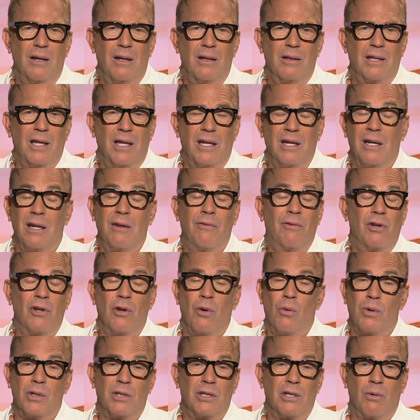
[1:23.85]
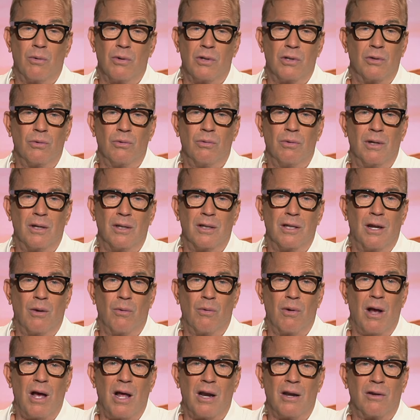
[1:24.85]
didn't even know what they were doing. They
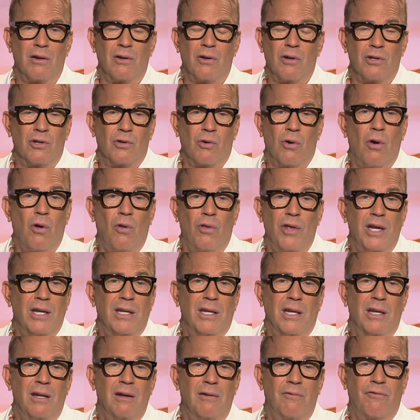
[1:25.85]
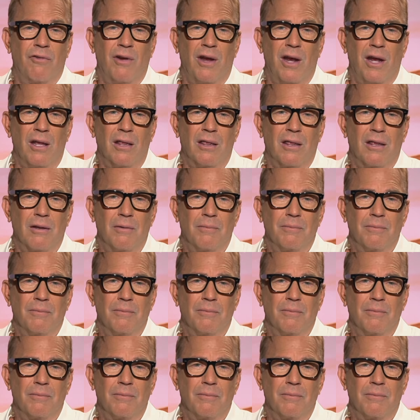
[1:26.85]
were out of control. They needed faith.